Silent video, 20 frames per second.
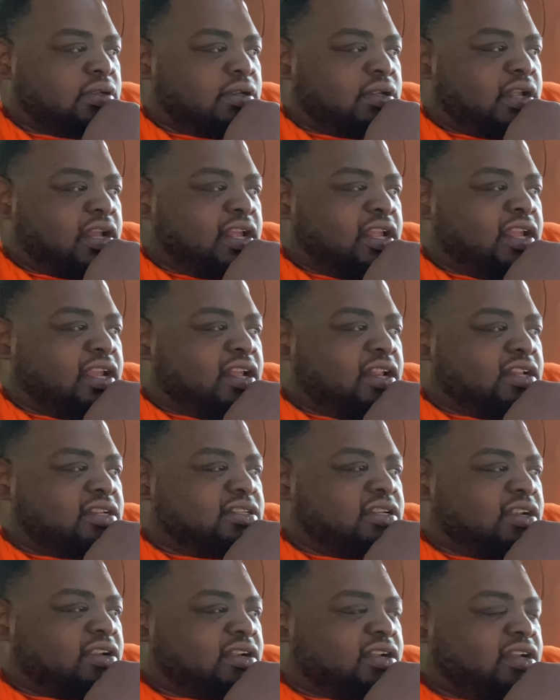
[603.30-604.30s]
And you getting his
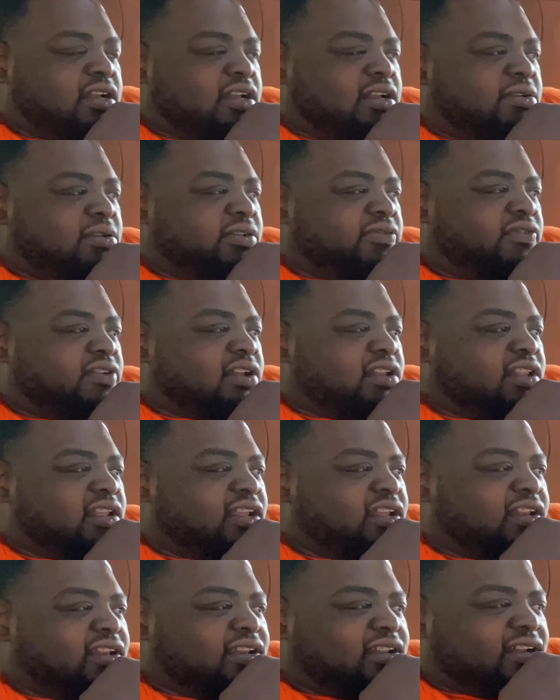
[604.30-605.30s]
hair cut. What the fuck are we
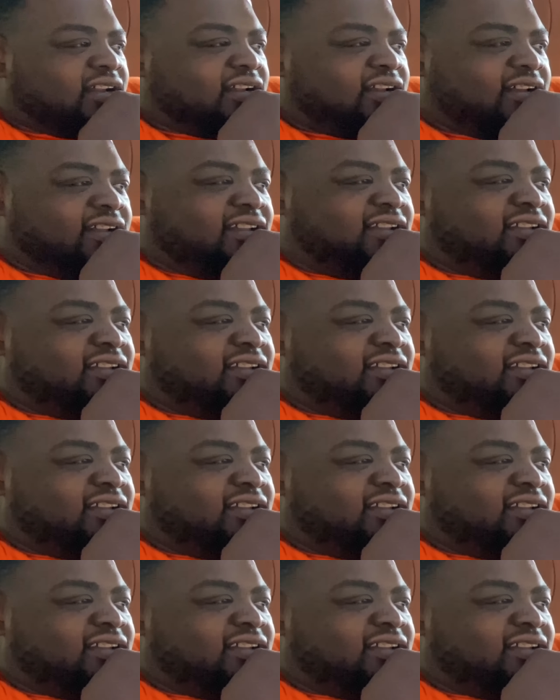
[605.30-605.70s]
getting done?